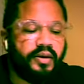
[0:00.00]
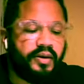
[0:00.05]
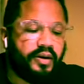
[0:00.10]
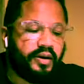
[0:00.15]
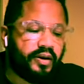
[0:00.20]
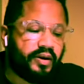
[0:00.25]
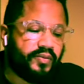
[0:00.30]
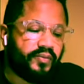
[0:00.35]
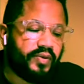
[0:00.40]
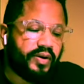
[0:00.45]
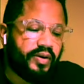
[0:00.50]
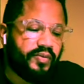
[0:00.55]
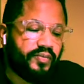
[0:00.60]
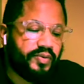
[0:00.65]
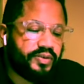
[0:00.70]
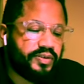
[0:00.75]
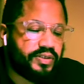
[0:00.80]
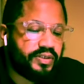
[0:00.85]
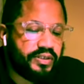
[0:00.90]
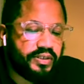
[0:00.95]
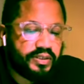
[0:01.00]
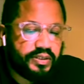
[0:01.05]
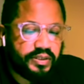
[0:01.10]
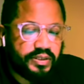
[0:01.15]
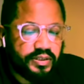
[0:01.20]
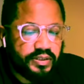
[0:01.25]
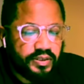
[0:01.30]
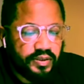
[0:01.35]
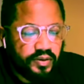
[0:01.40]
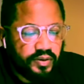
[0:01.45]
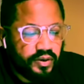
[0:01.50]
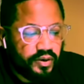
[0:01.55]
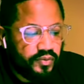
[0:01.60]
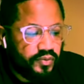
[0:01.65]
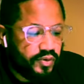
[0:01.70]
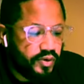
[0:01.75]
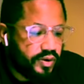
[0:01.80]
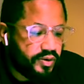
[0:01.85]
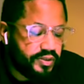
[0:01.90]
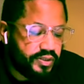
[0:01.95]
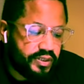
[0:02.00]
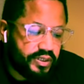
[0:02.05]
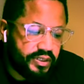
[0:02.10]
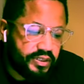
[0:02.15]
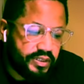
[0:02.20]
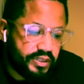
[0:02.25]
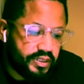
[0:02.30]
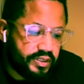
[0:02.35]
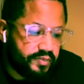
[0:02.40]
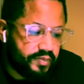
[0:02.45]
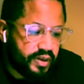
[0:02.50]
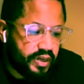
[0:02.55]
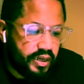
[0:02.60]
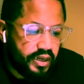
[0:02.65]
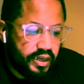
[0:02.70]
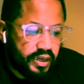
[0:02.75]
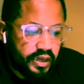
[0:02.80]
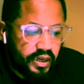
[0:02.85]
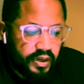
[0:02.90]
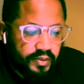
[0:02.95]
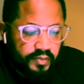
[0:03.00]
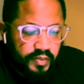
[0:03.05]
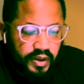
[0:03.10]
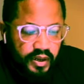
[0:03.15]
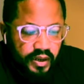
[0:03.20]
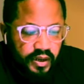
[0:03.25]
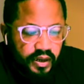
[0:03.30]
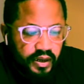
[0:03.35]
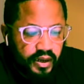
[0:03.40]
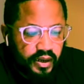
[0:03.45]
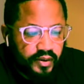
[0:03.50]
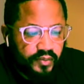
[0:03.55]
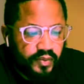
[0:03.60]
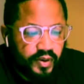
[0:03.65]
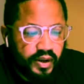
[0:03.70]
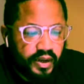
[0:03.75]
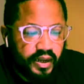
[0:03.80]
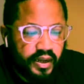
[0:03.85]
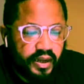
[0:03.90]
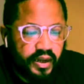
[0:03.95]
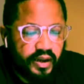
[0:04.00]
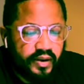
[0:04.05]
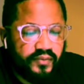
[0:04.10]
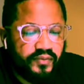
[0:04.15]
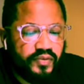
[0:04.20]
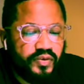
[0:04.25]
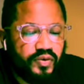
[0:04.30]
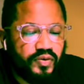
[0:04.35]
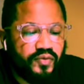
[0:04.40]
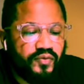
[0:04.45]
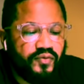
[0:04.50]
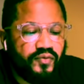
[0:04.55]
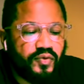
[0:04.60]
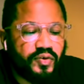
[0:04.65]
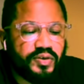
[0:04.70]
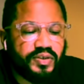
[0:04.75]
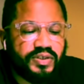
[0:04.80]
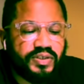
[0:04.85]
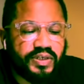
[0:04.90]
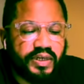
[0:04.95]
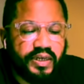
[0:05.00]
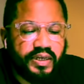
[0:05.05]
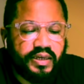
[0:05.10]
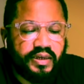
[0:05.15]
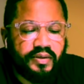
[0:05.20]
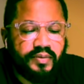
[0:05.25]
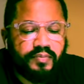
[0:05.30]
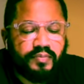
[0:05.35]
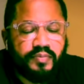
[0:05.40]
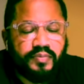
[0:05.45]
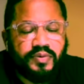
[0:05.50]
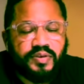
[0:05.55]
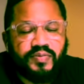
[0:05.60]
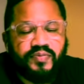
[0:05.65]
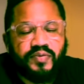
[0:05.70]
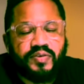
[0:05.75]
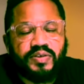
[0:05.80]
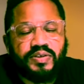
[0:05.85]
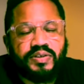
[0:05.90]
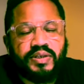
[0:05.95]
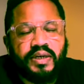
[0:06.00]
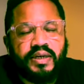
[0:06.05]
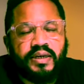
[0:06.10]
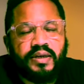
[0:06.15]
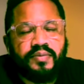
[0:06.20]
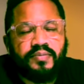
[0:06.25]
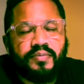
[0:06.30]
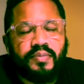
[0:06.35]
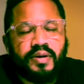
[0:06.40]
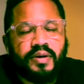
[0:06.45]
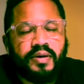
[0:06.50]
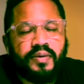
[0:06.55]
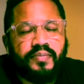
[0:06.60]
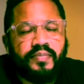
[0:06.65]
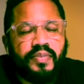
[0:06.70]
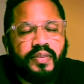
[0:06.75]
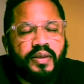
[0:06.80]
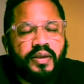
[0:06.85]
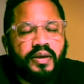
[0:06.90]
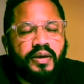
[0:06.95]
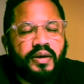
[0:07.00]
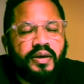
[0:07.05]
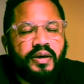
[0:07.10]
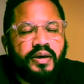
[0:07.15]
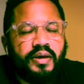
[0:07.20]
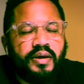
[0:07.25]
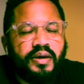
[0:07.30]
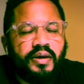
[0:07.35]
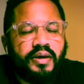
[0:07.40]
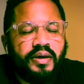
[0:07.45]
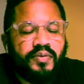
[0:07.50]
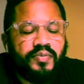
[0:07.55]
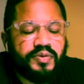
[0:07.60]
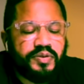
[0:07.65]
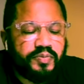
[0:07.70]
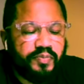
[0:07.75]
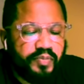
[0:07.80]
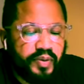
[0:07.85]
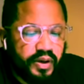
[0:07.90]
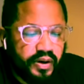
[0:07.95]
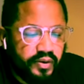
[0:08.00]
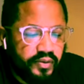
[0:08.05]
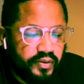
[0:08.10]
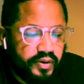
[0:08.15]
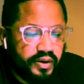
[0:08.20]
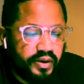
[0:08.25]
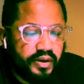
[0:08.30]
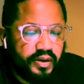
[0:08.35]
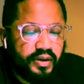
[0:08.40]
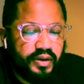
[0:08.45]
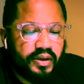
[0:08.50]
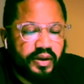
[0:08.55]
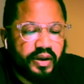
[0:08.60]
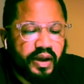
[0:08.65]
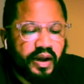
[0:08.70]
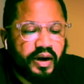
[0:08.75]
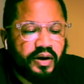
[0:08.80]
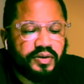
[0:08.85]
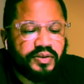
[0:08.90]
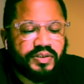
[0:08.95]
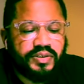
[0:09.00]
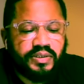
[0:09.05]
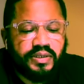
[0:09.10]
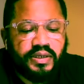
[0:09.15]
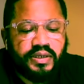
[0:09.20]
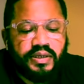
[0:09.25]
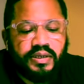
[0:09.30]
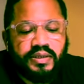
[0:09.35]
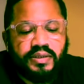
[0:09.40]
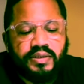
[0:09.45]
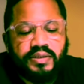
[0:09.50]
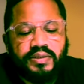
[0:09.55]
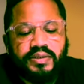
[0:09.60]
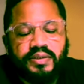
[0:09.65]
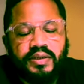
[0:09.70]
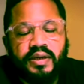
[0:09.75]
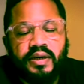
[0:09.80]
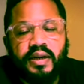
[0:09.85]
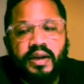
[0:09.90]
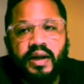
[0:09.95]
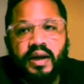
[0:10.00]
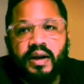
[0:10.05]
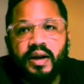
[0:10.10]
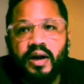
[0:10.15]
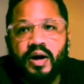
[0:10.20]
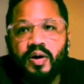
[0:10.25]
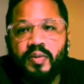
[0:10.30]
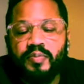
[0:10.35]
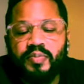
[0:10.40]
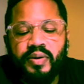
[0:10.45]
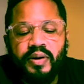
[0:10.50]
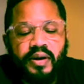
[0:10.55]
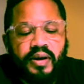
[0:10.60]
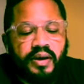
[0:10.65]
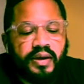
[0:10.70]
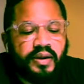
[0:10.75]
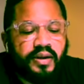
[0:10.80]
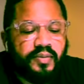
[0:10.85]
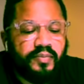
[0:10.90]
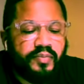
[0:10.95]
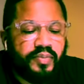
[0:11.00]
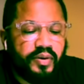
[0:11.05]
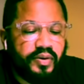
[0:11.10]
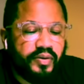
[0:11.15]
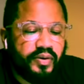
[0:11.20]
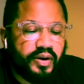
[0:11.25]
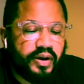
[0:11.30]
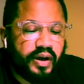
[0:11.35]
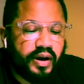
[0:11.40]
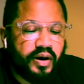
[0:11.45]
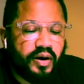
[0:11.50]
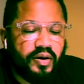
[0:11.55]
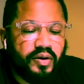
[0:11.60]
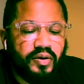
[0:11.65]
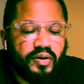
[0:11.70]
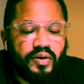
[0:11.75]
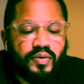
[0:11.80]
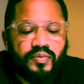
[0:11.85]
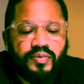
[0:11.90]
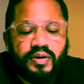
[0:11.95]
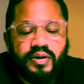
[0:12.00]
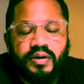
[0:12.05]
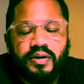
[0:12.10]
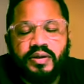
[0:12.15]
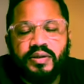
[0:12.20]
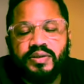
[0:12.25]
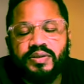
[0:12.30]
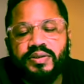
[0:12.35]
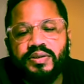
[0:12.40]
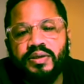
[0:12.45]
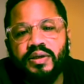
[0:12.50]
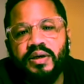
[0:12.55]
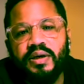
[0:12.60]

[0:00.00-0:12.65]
All right, when Jesus is on the cross and he says, "My God, my God, why have you forsaken forsaken me?" He was bearing our sins and, and our pain and bearing our loneliness